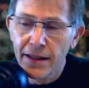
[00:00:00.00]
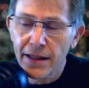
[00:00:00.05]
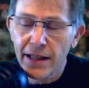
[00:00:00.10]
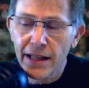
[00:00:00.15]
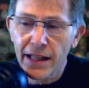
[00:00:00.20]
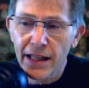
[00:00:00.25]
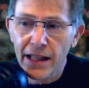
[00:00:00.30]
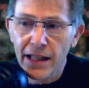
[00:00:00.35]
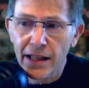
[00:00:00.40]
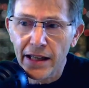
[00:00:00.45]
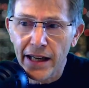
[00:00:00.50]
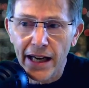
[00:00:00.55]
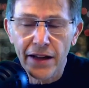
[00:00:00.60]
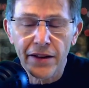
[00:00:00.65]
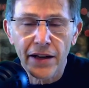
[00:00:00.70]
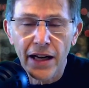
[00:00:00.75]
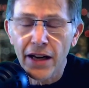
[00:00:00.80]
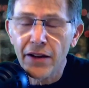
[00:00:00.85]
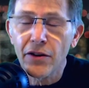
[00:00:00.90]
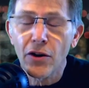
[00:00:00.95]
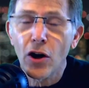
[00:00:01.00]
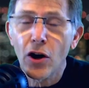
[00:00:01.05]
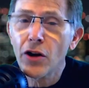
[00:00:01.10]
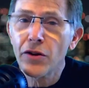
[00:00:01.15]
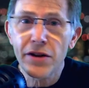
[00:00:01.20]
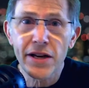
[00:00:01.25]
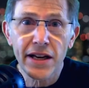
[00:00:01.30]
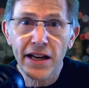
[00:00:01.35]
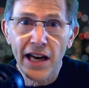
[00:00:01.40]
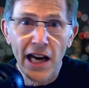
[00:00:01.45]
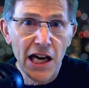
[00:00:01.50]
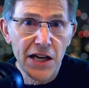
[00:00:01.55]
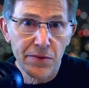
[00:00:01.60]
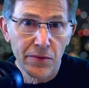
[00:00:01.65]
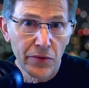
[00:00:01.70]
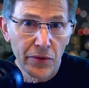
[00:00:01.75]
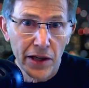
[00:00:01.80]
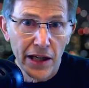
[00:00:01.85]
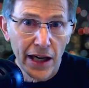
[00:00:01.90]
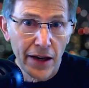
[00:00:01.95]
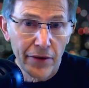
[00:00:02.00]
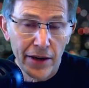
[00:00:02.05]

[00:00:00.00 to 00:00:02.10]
and all the engagement we got.